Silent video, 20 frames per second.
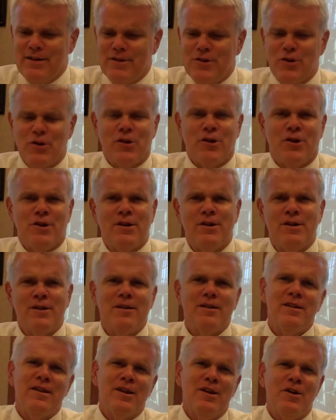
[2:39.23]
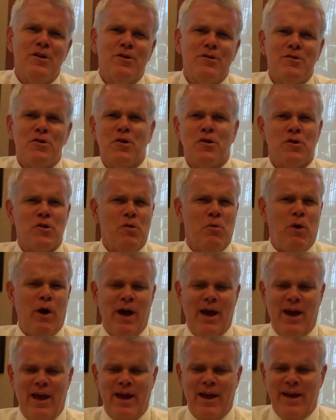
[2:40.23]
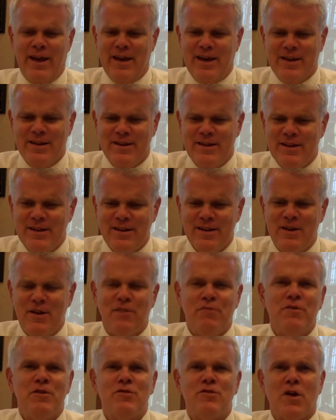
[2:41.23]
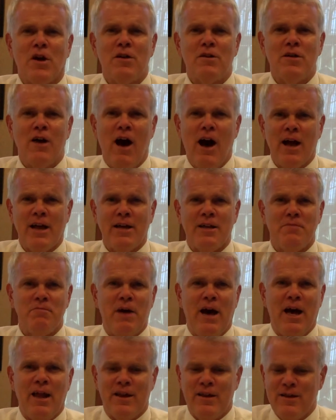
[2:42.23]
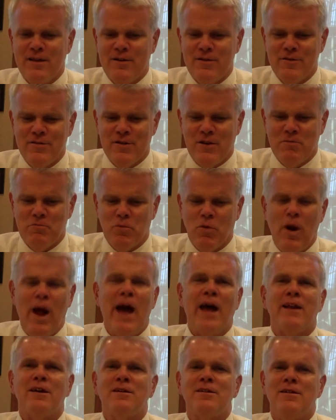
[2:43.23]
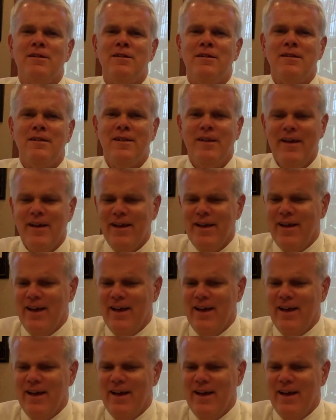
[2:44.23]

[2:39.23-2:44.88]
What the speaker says: turn away, and if you start talking about it, you're some radical